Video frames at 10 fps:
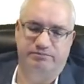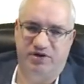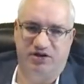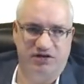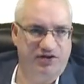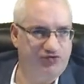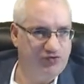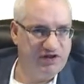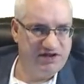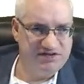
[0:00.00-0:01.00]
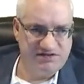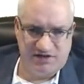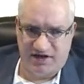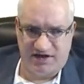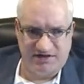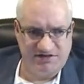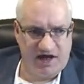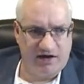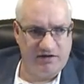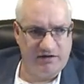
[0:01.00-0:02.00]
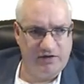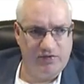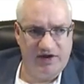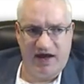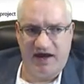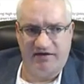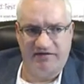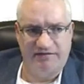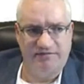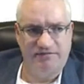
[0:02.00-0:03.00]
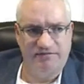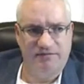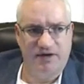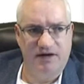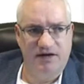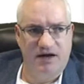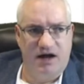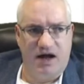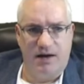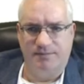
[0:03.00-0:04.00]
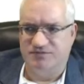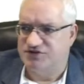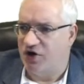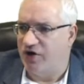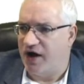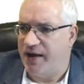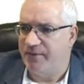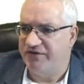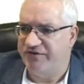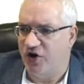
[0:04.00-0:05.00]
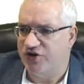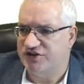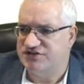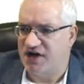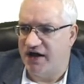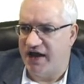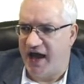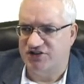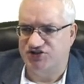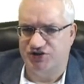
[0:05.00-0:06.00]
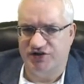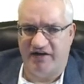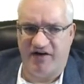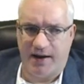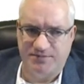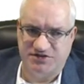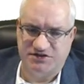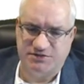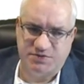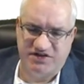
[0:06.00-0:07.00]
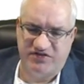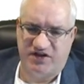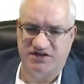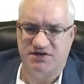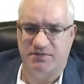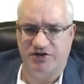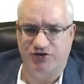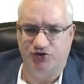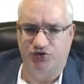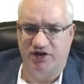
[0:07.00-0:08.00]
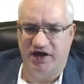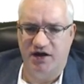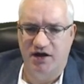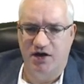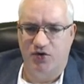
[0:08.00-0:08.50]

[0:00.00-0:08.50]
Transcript: build and release cycle that we have. So I'm going to focus on Azure DevOps and specifically some of the tooling